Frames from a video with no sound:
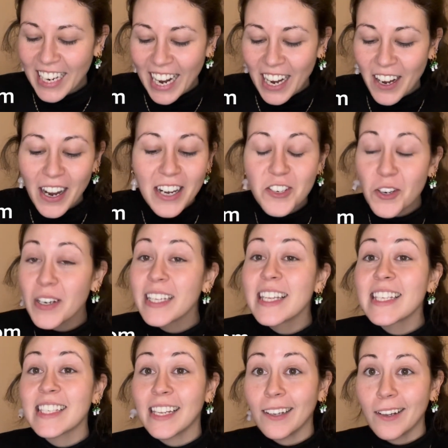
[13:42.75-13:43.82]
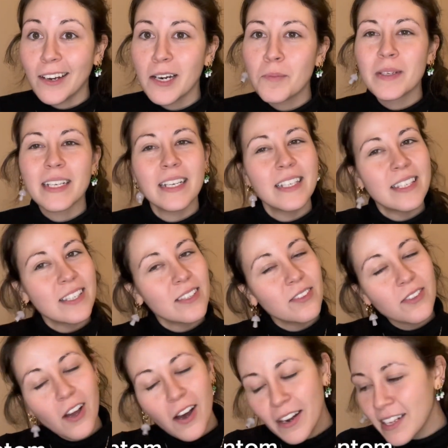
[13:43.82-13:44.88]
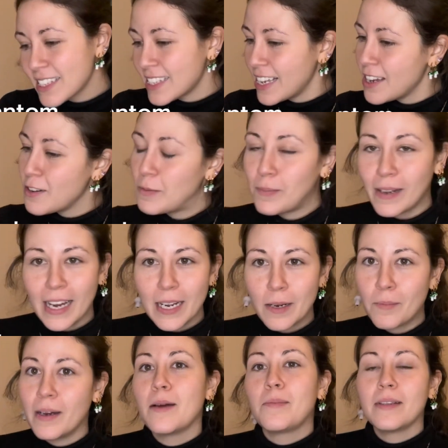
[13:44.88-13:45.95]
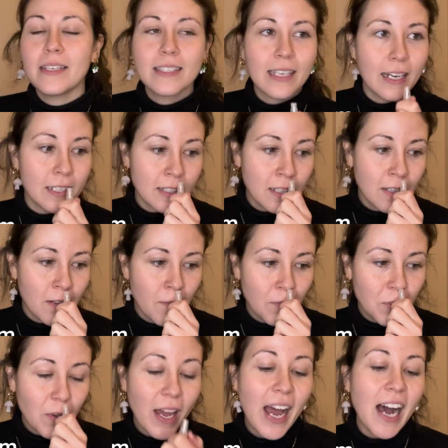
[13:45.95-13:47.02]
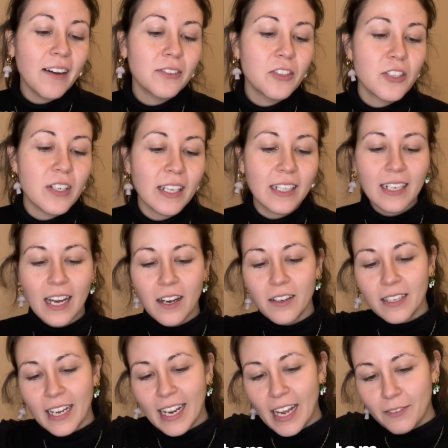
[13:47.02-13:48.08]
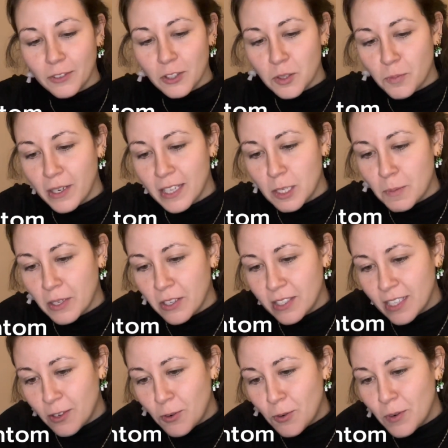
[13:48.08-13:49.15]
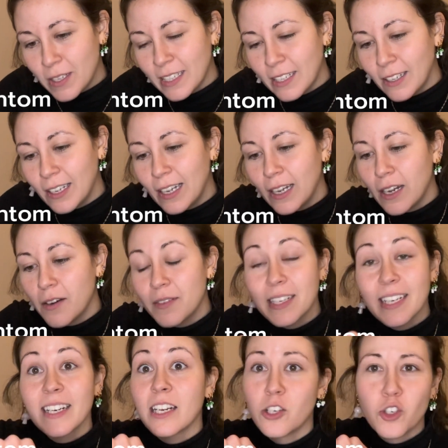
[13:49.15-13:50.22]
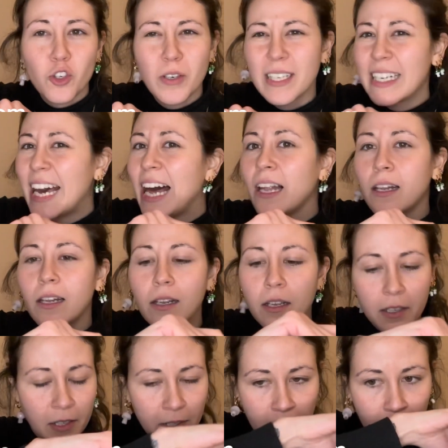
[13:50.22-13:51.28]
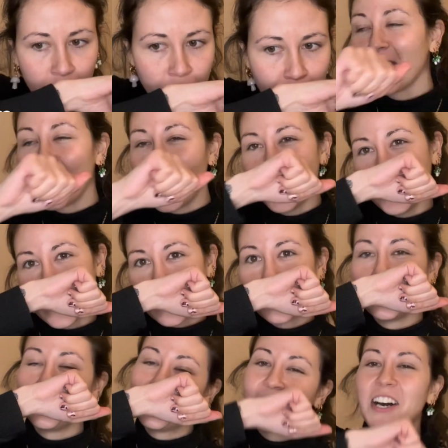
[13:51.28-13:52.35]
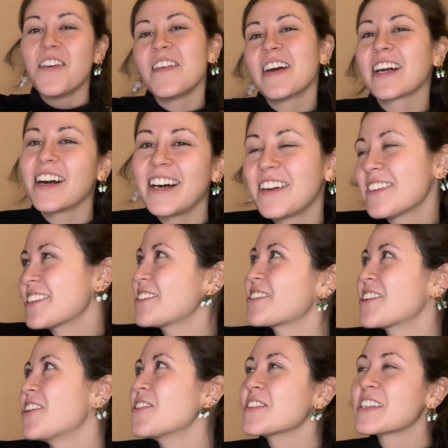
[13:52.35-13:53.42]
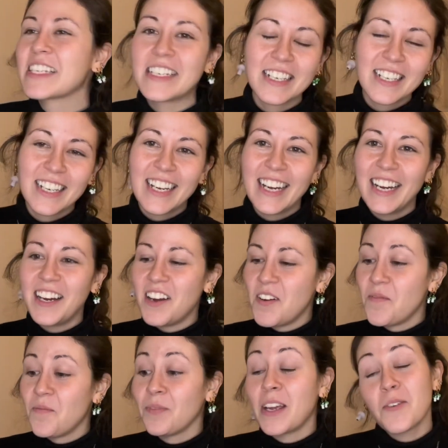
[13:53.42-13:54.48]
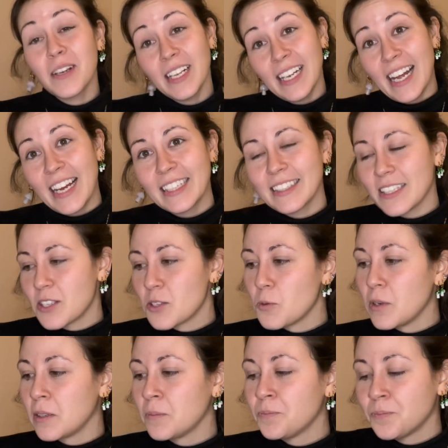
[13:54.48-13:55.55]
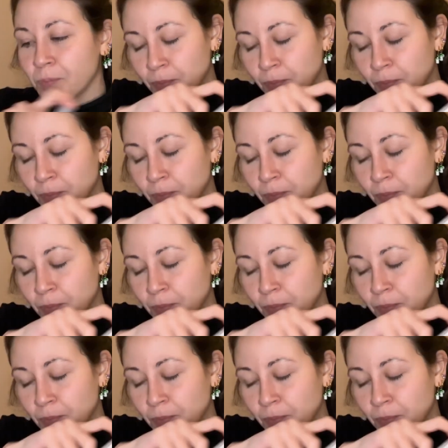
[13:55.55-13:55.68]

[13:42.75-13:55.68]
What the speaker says: I enjoy this a lot, but it's not a safe blind buy, please guys. You have to check it out. I have to spray this because I really love it and enjoy it a lot. I'm like, oh my god, it's so cozy. I really like this one.